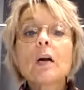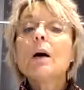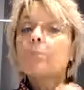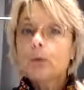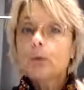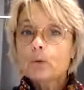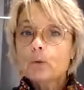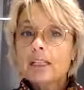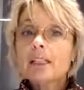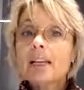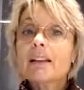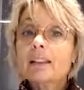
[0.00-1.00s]
progress
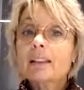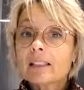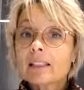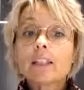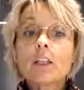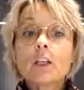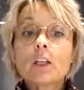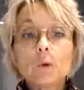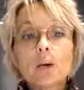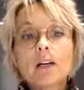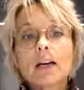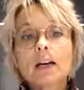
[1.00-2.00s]
and attain your
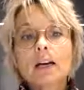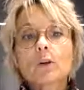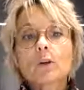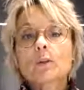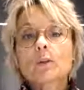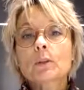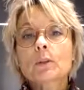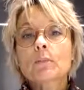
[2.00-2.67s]
life goals.